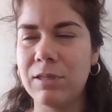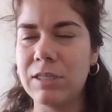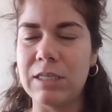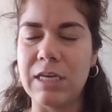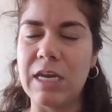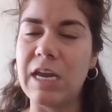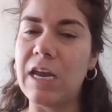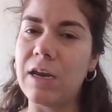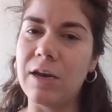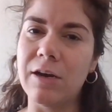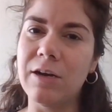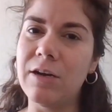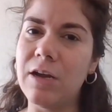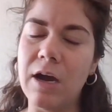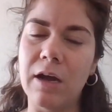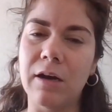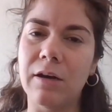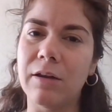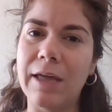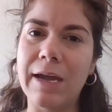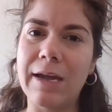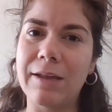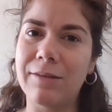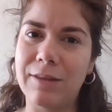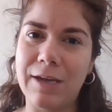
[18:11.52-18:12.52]
That's it. You're
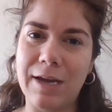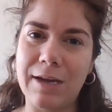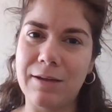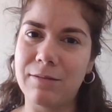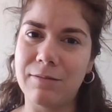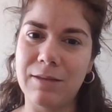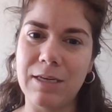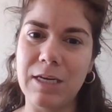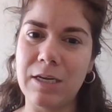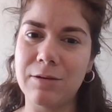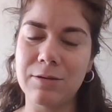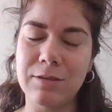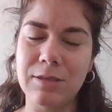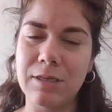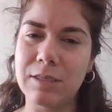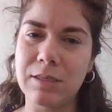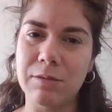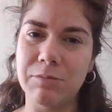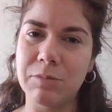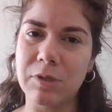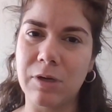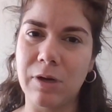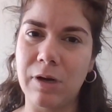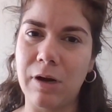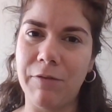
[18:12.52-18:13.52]
done. That
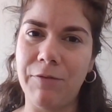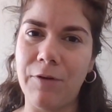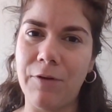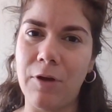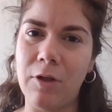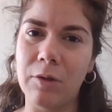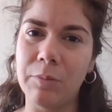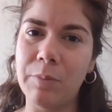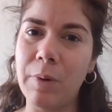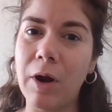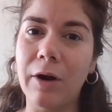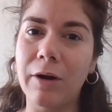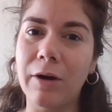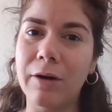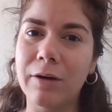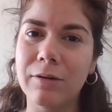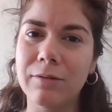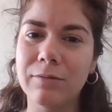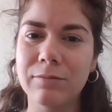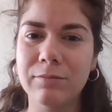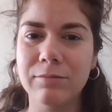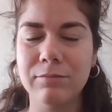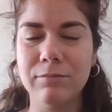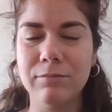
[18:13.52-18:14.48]
ecosystem's going to fall apart.